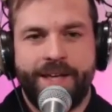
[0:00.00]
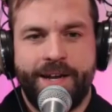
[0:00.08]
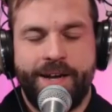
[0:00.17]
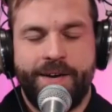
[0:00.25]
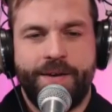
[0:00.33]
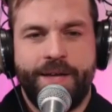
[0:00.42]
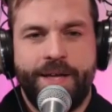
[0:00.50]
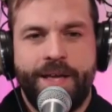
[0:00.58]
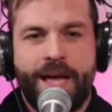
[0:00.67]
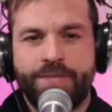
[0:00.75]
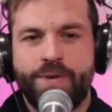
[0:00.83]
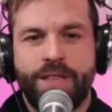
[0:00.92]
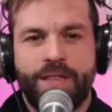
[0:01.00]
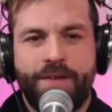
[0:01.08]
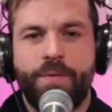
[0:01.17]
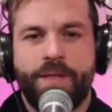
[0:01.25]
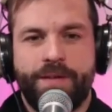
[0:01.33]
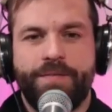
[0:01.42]
That's what the
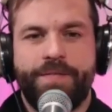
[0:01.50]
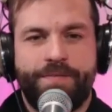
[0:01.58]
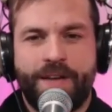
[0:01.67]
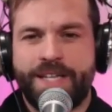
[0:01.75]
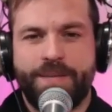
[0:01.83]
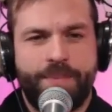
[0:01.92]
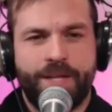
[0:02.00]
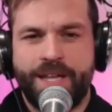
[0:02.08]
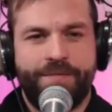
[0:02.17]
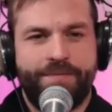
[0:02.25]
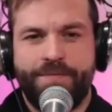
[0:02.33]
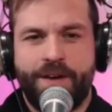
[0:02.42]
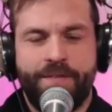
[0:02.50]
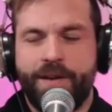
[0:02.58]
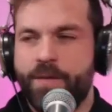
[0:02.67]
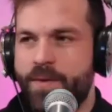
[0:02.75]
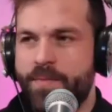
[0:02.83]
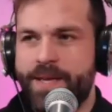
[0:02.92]
flexibility of
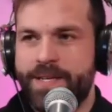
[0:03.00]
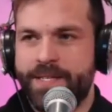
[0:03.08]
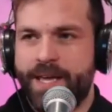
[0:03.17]
Airbnb is.